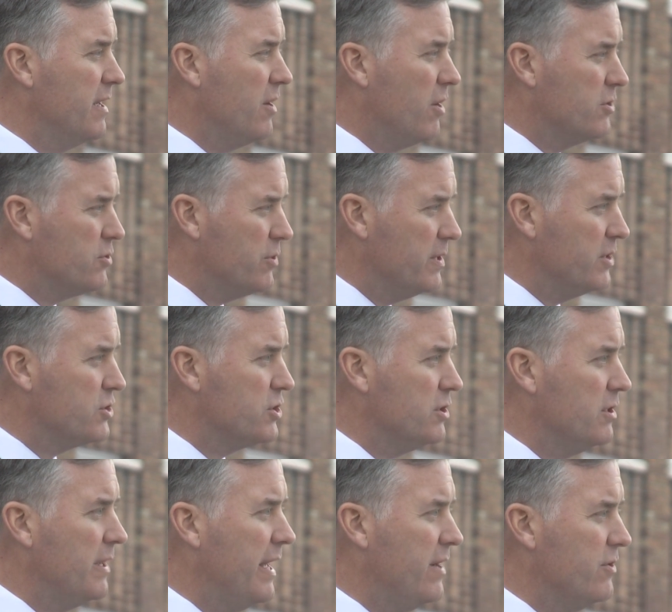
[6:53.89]
in our
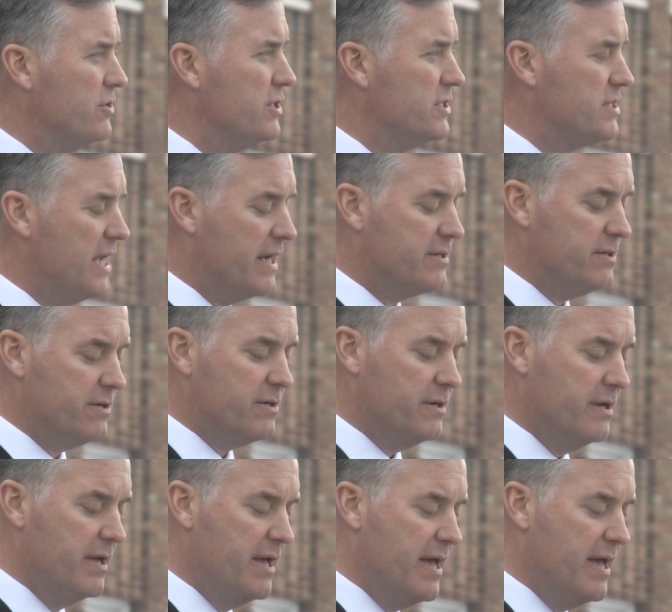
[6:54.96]
traditional energy sector,